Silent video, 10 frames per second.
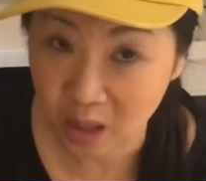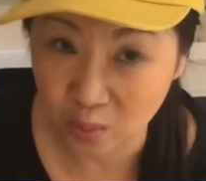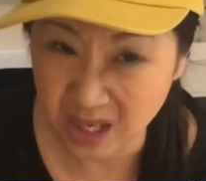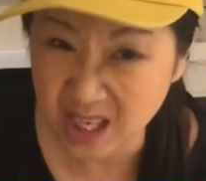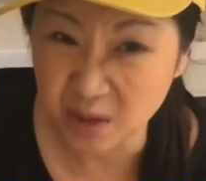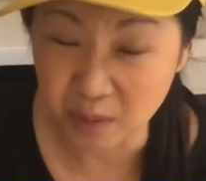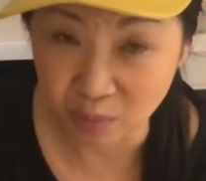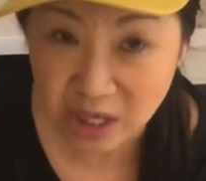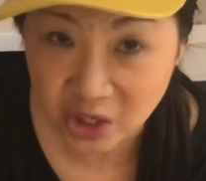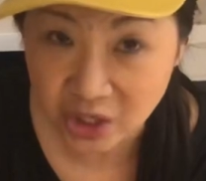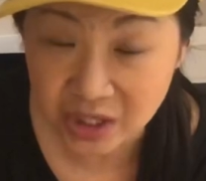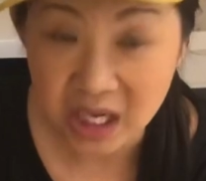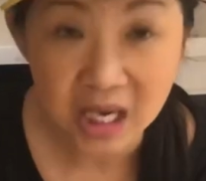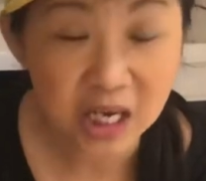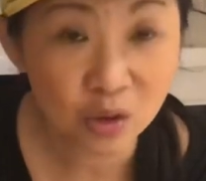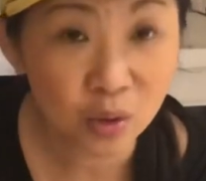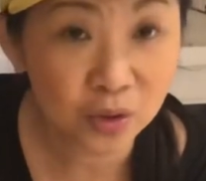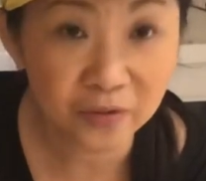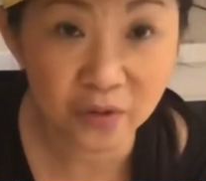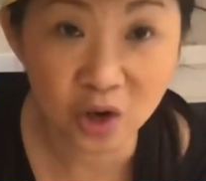And we need to be righteous in
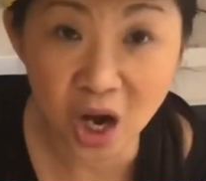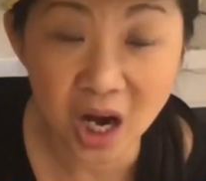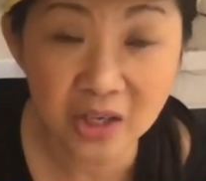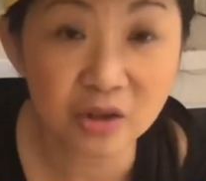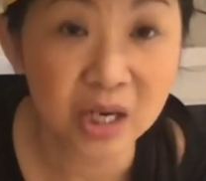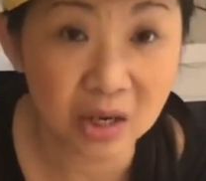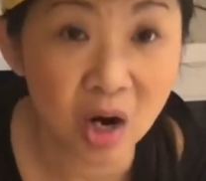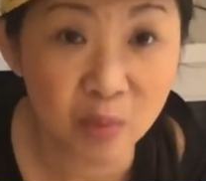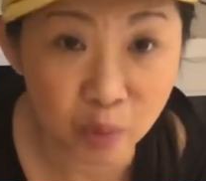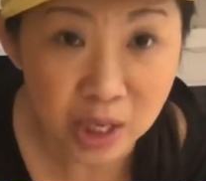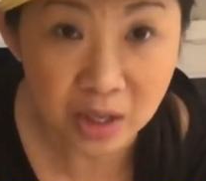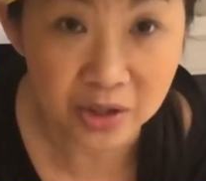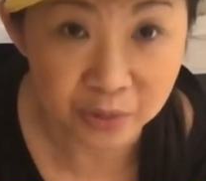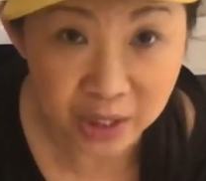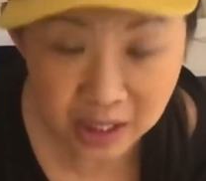order for God to hear our prayers,